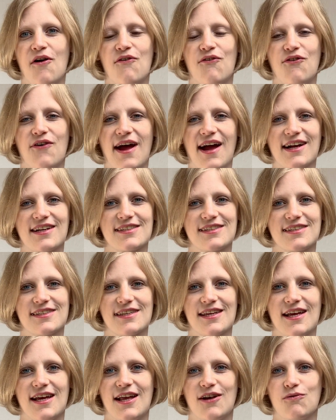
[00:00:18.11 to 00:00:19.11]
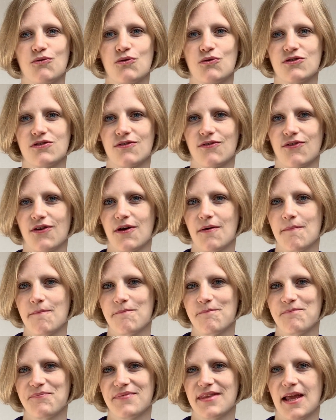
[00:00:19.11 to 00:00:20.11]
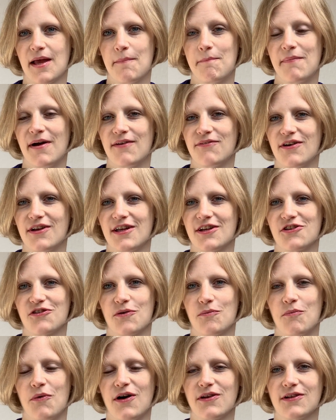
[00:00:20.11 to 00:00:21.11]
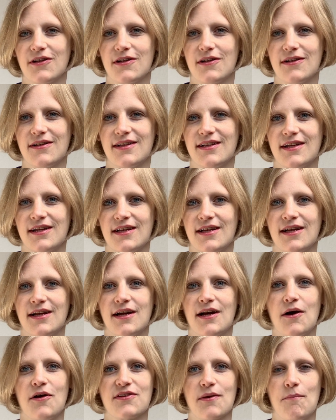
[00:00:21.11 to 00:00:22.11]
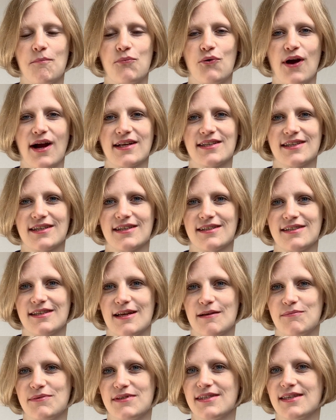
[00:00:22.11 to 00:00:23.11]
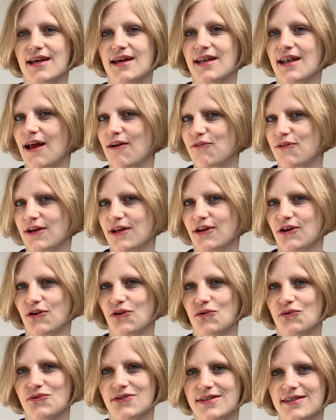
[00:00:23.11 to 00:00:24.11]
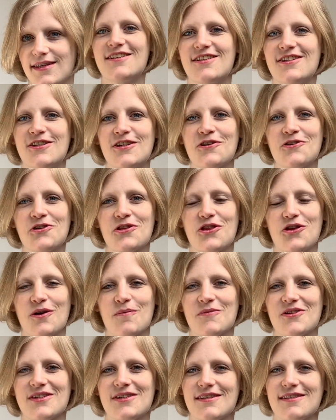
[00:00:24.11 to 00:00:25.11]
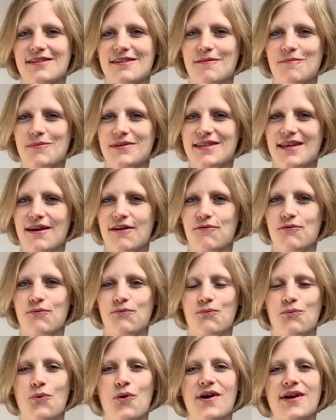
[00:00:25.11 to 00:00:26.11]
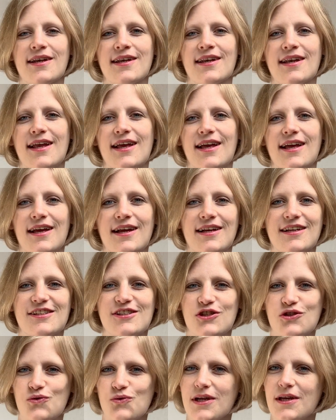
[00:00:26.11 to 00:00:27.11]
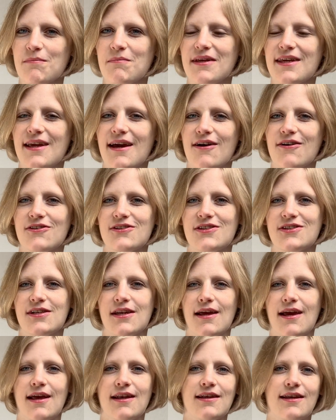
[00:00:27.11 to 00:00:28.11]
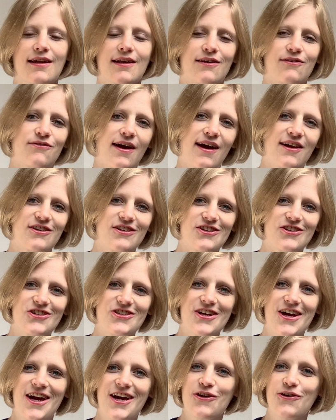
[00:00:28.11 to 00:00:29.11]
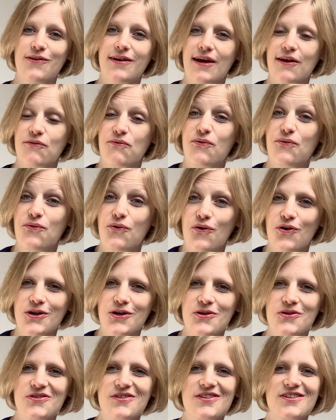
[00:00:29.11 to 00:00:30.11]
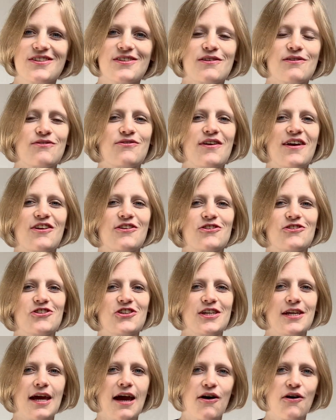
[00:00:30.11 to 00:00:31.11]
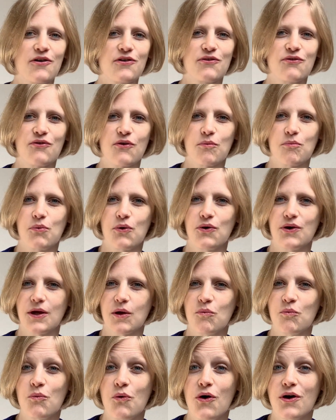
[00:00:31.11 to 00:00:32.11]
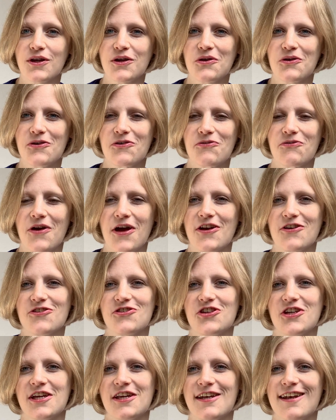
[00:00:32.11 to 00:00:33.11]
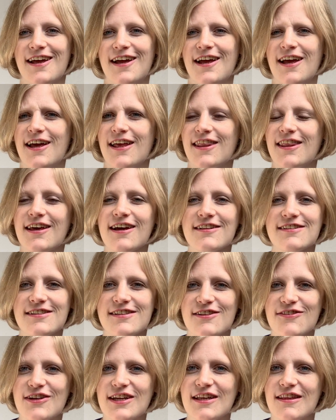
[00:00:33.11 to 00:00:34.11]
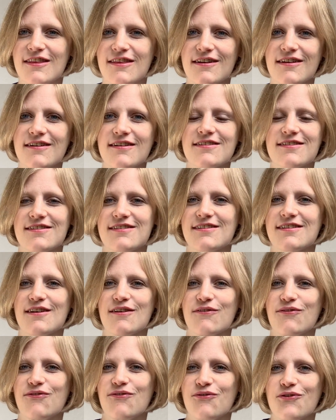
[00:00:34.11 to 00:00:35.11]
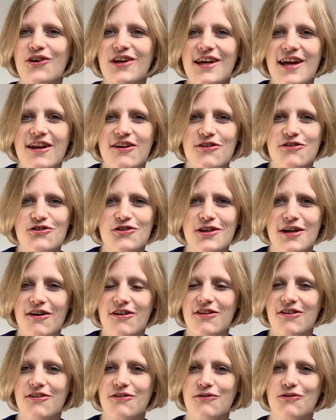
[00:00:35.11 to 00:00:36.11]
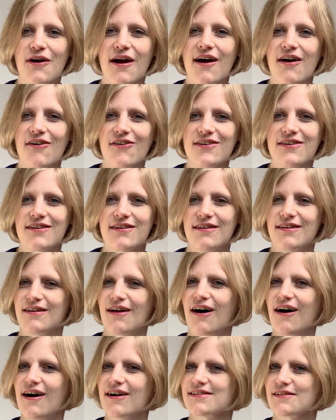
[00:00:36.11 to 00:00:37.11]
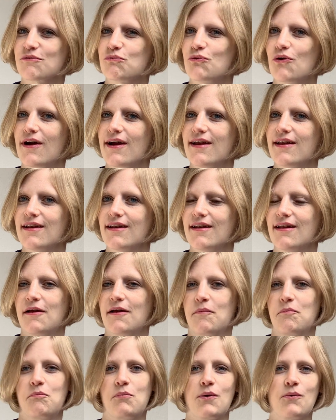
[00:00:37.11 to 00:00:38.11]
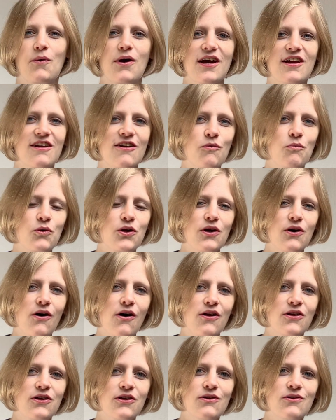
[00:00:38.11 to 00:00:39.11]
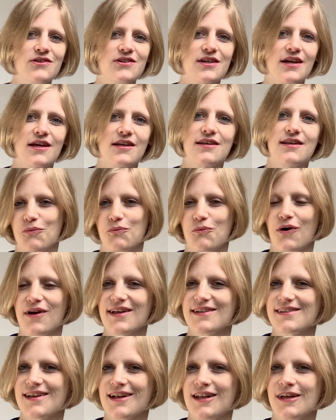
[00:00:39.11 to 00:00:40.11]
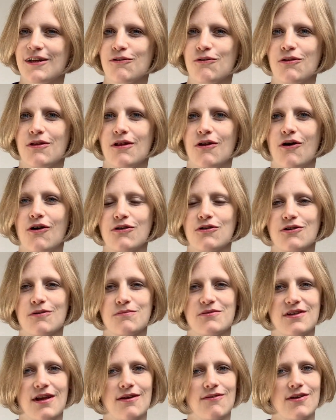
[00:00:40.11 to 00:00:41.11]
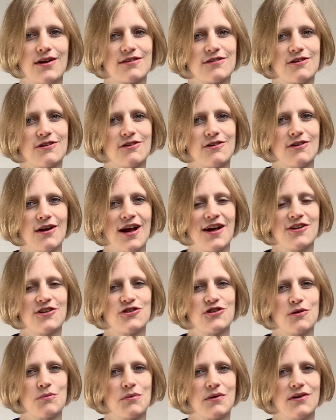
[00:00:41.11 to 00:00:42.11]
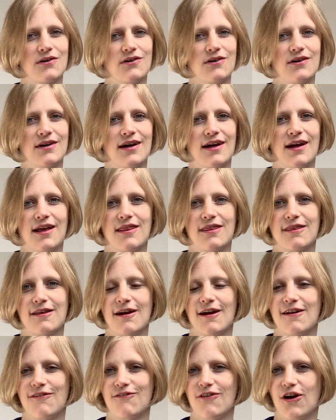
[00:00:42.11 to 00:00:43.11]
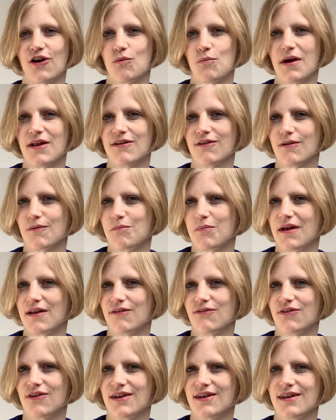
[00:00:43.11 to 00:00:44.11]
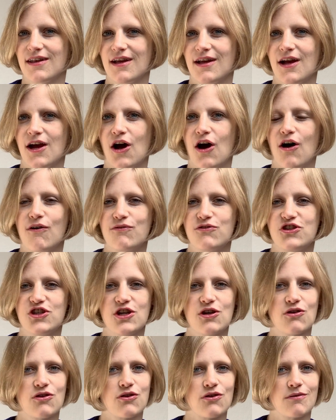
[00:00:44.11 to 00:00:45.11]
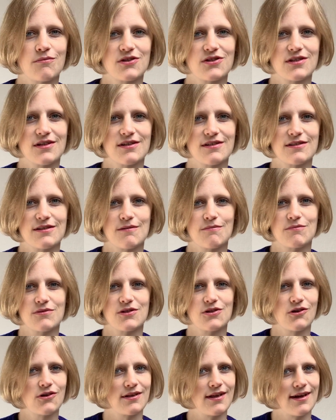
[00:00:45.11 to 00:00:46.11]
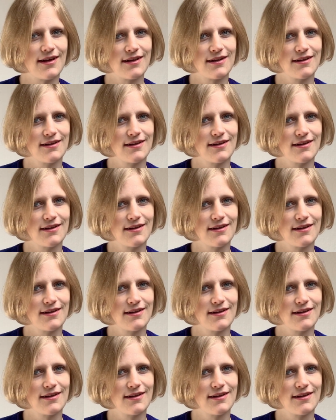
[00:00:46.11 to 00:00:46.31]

Facts and rules of thumb, my financial model, some practical tips and FAQs. Geothermal systems have one extremely outstanding advantage. You get four units of energy out for putting one unit of energy in. That's three thirds of free energy out of the ground. Awesome, right? But why don't we all use it? What exactly do the long term savings on your energy bill and the environmental benefit of geothermal systems look like?